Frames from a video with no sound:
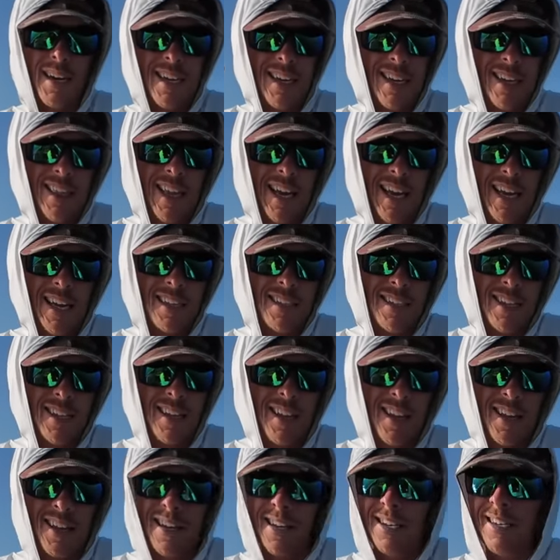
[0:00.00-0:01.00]
of get lazy
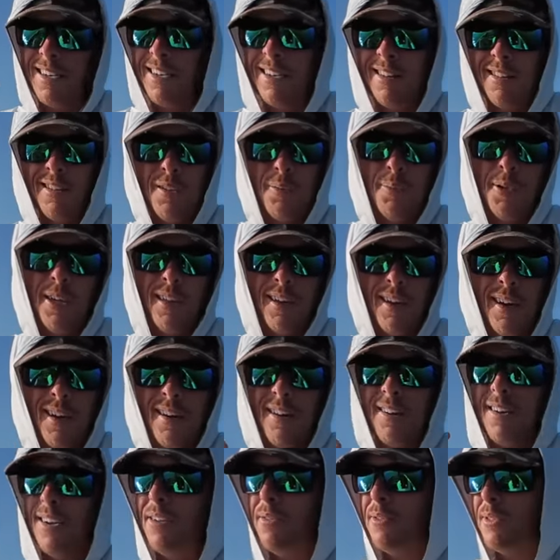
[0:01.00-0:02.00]
like I did a little bit
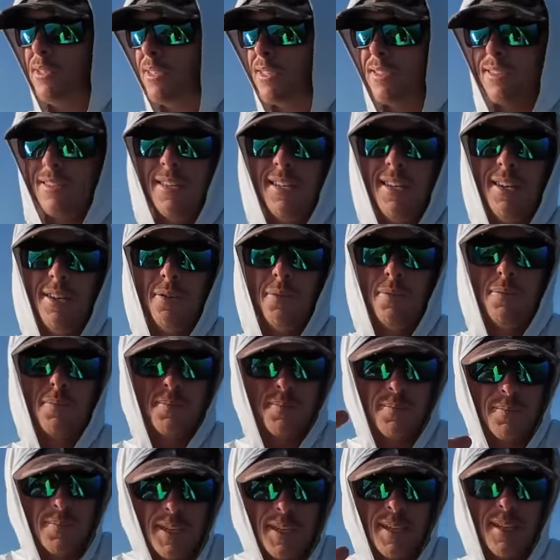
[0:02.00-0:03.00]
there, and I was, you know,
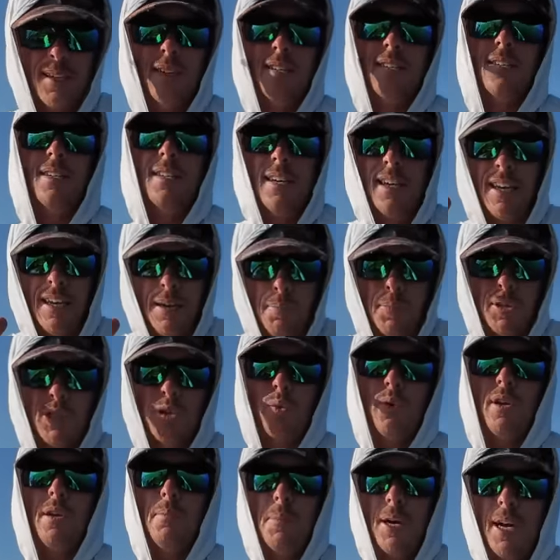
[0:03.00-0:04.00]
in
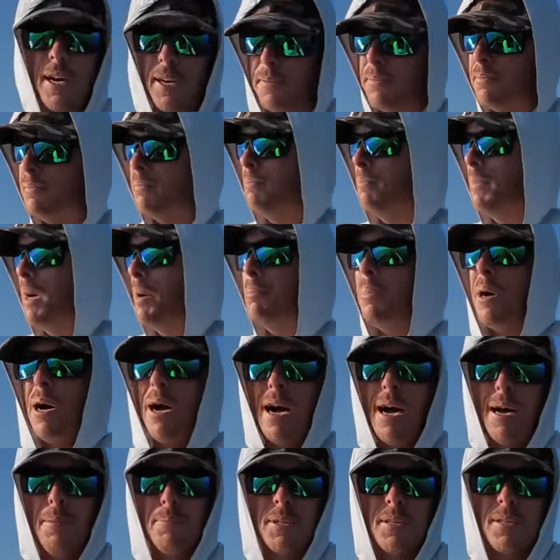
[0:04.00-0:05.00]
between my
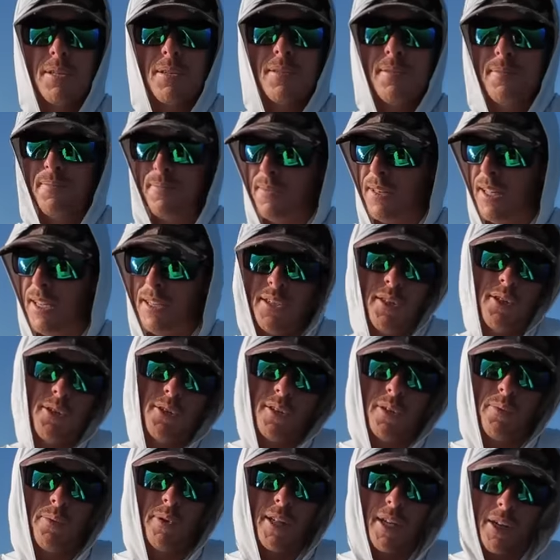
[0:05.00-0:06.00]
pops, that's
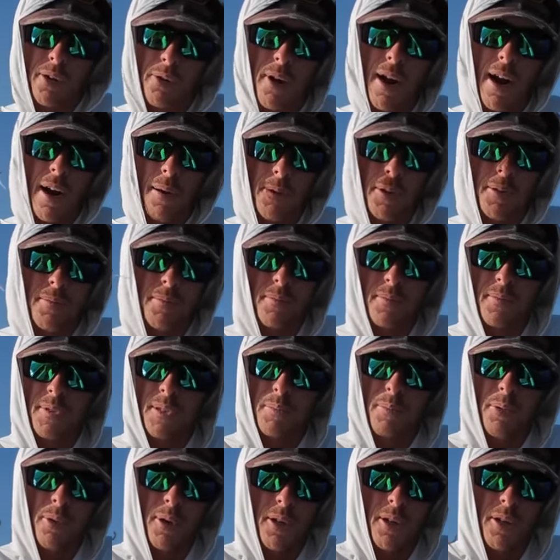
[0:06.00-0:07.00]
usually when they grab it. It's
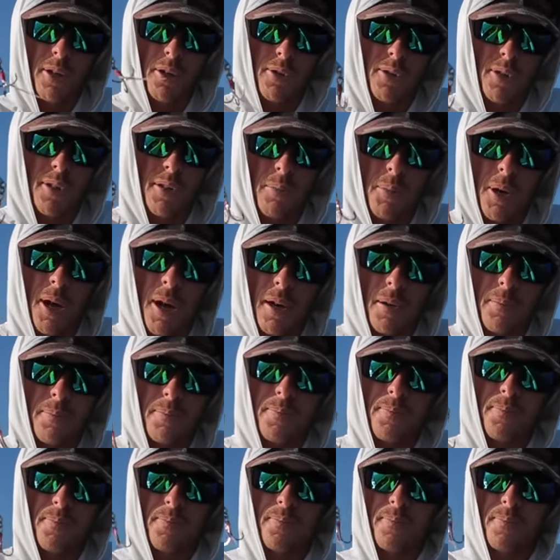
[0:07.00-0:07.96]
pretty close to the bottom.